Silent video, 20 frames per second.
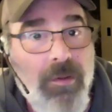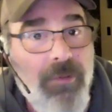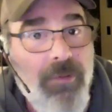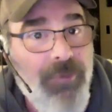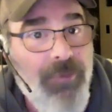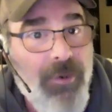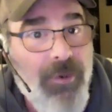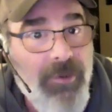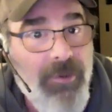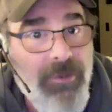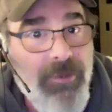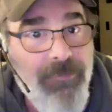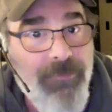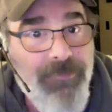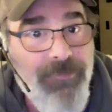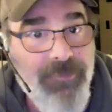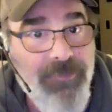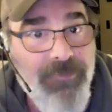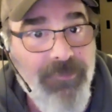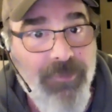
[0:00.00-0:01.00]
Not like I'm
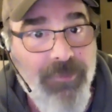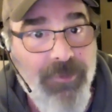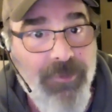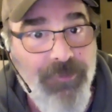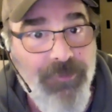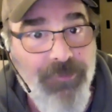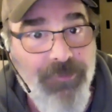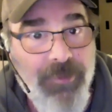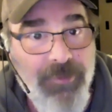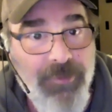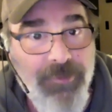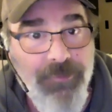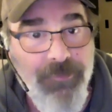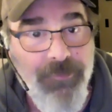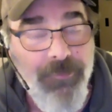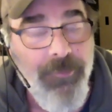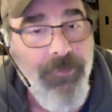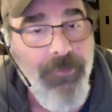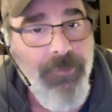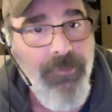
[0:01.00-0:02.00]
sexually attracted to
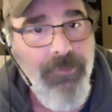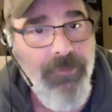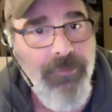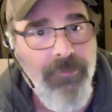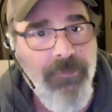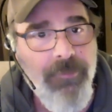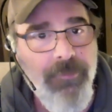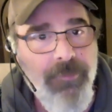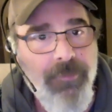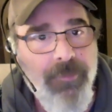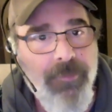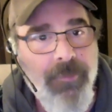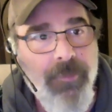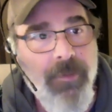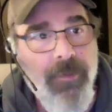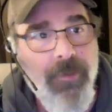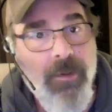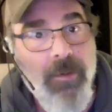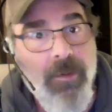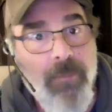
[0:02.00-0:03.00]
her,
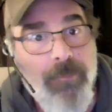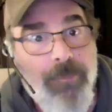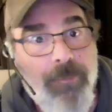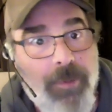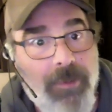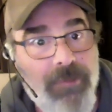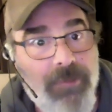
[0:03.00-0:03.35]
but